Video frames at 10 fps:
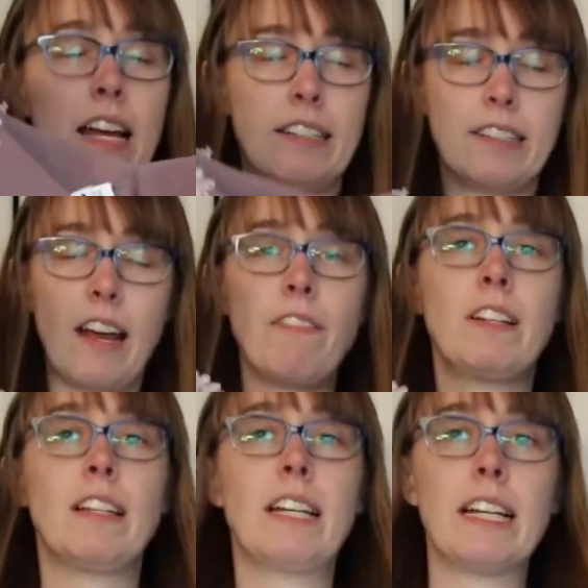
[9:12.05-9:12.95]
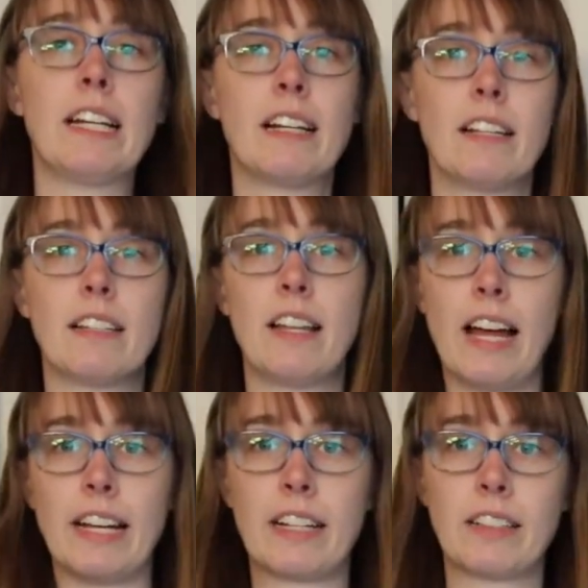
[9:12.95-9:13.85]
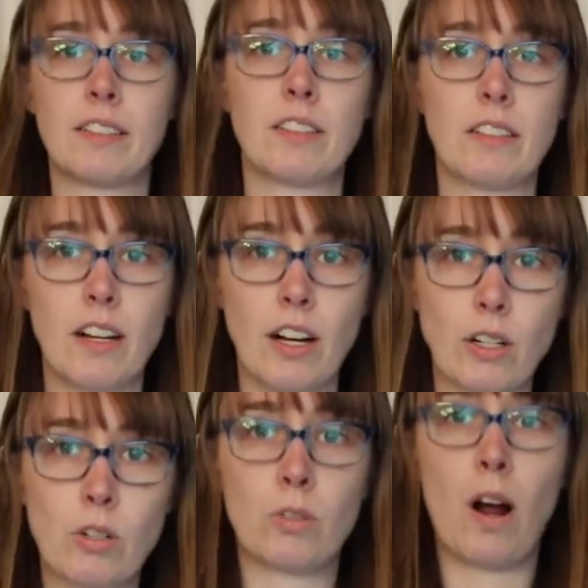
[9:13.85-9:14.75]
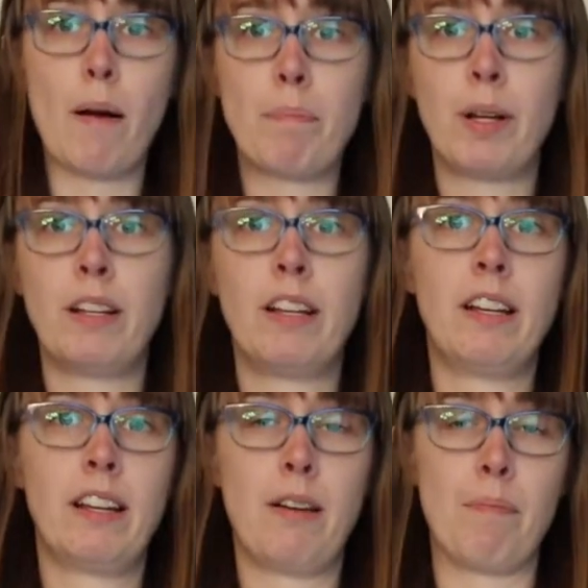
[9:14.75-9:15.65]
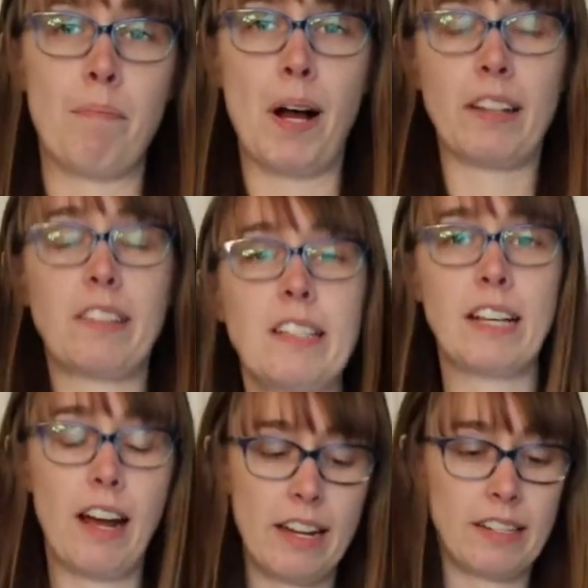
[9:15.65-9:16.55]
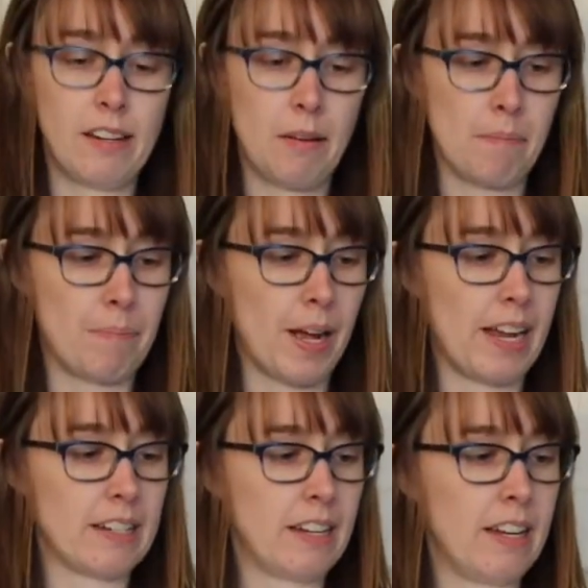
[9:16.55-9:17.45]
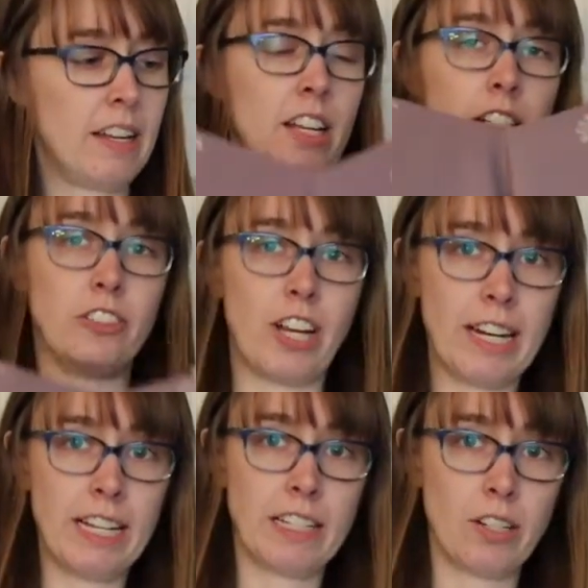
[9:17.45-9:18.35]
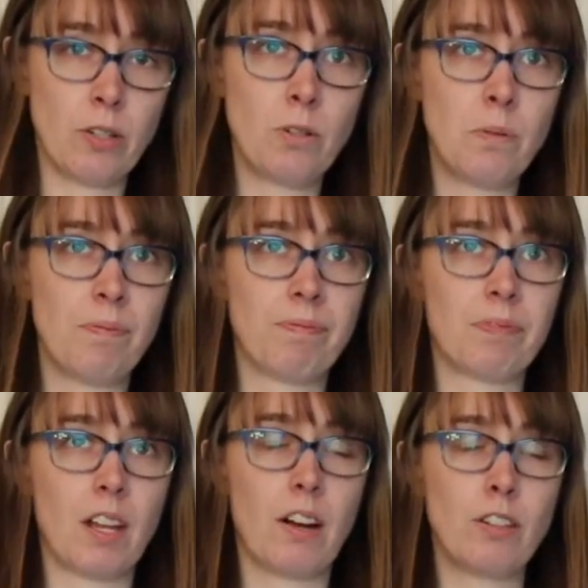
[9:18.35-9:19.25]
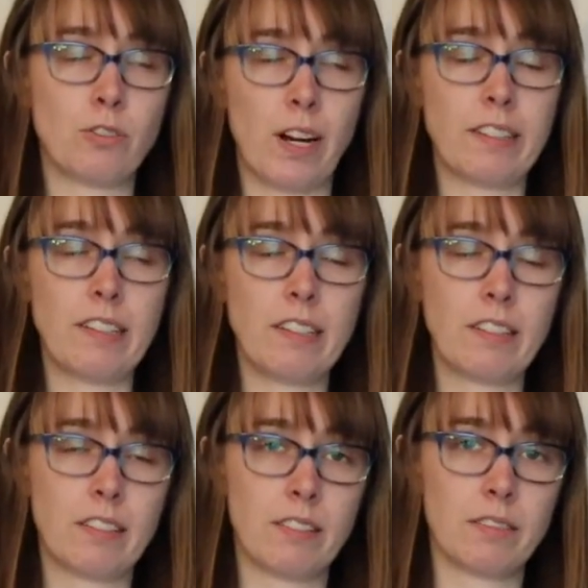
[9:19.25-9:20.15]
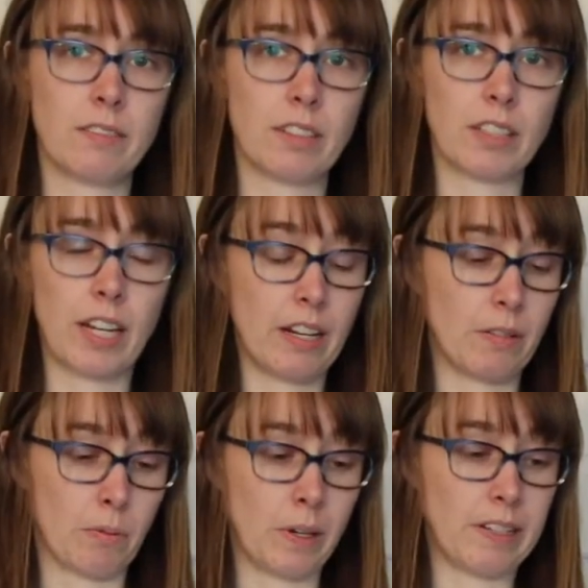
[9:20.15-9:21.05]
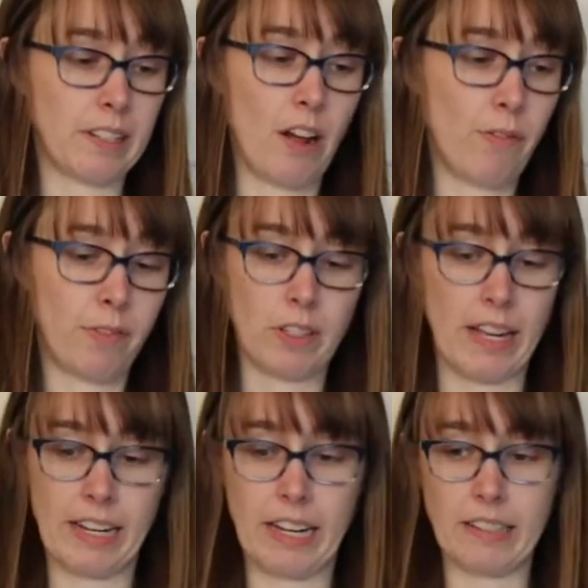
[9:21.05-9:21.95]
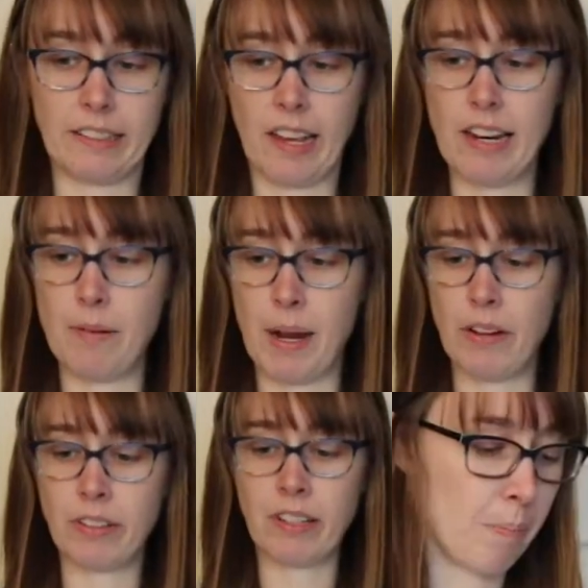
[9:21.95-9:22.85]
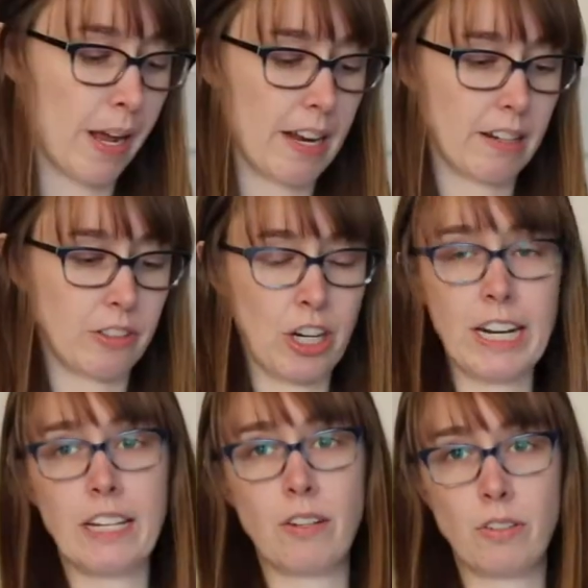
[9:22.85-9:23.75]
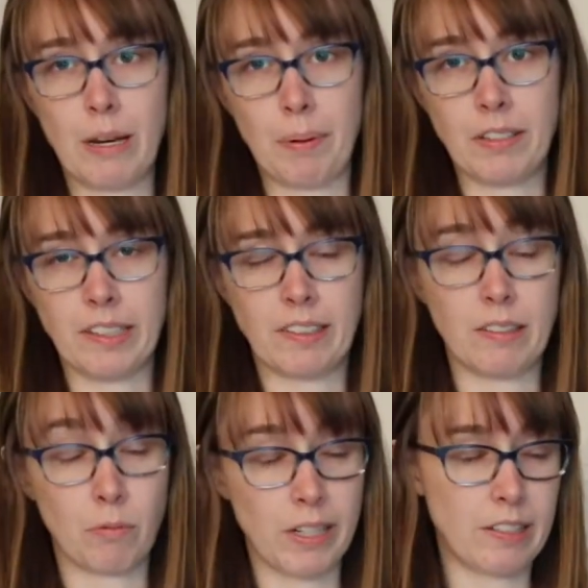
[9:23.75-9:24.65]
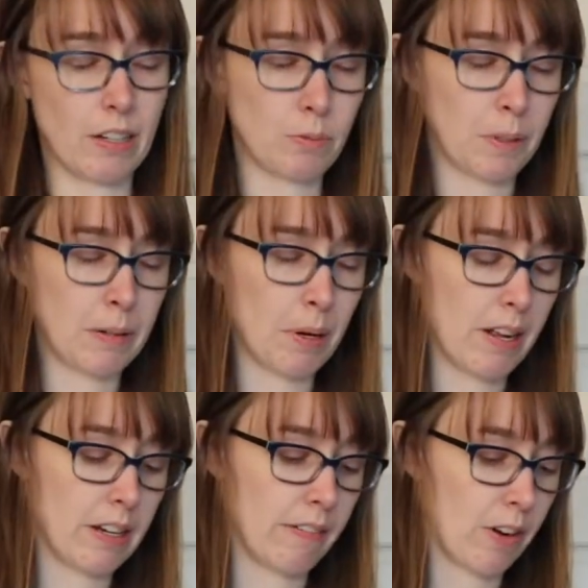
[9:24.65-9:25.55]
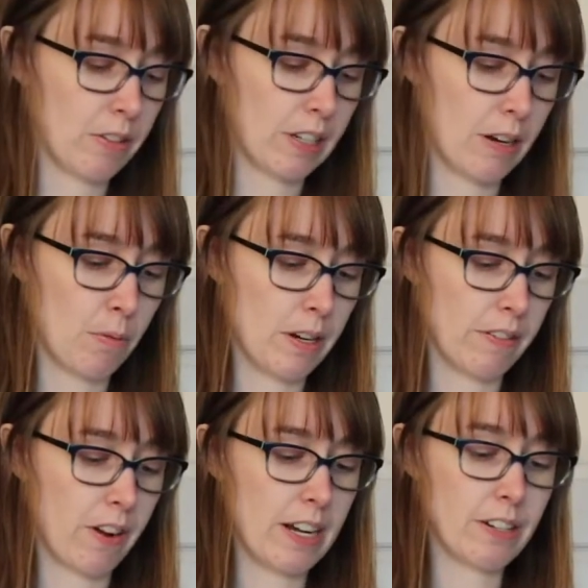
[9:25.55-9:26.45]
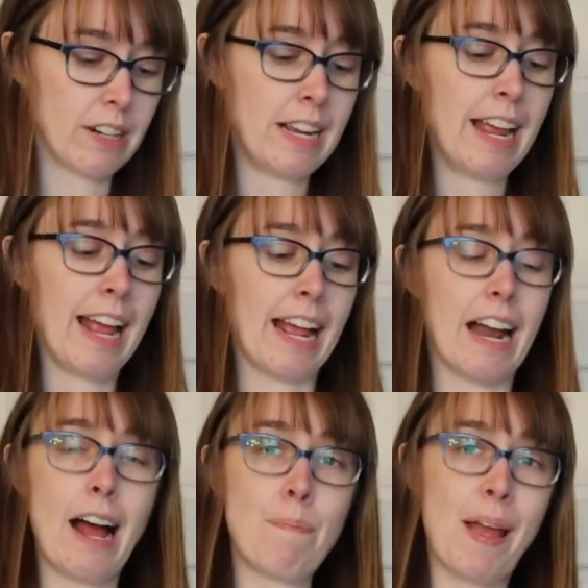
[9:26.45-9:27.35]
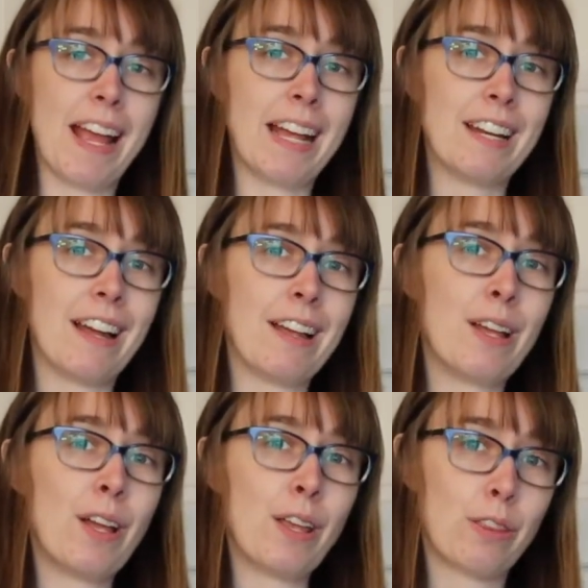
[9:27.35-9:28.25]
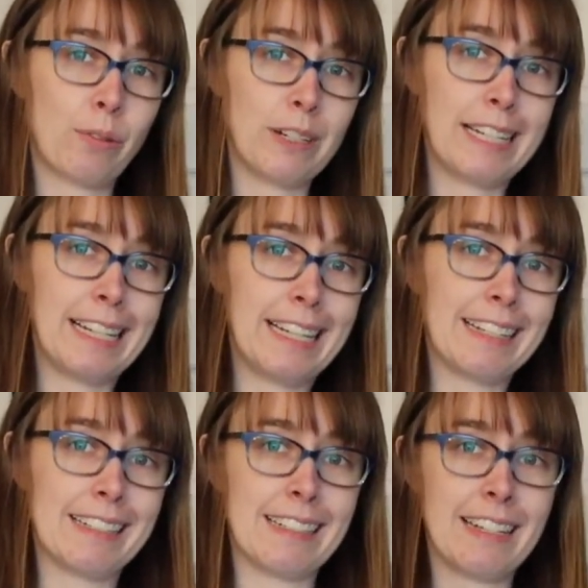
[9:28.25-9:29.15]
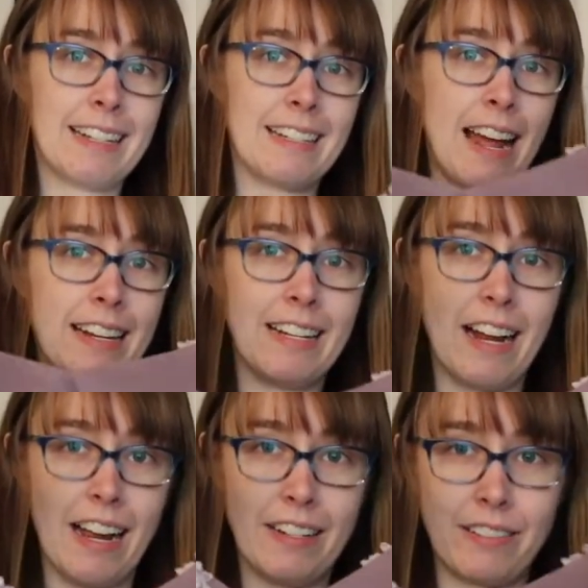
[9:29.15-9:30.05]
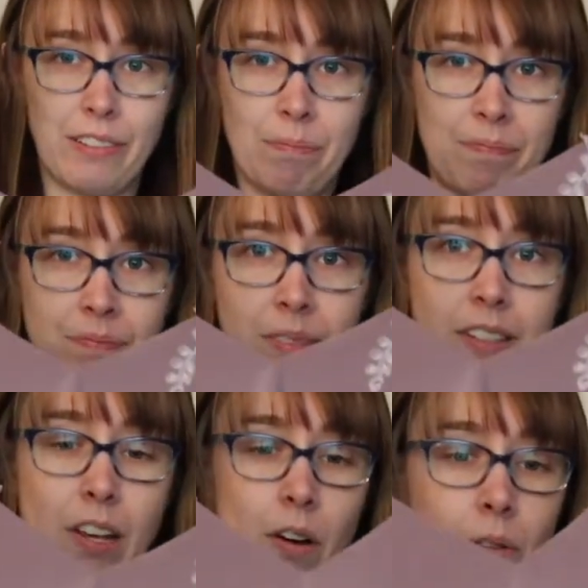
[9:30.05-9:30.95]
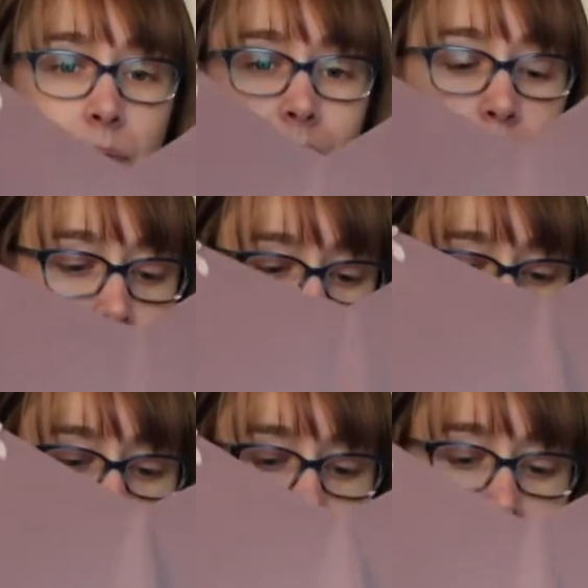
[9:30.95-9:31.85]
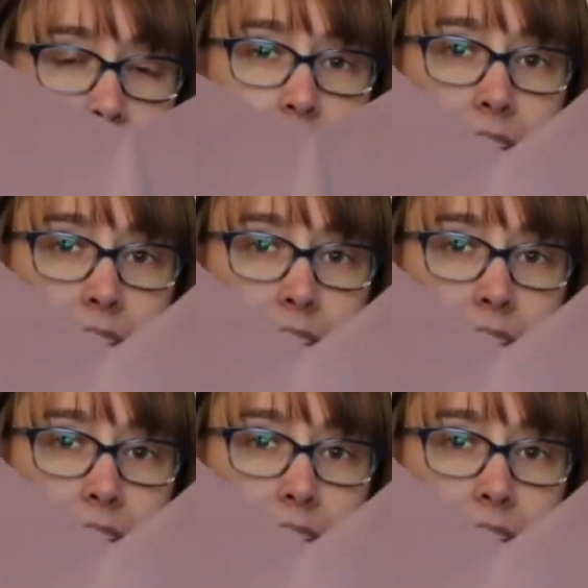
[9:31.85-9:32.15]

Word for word: It's definitely like a crop boxy cut, but Jenny Yoo, her dresses can resell for like insane amounts, but Jenny Yoo typically resells pretty well and I've always kind of wanted to find her. And I paid three ninety nine. So hopefully this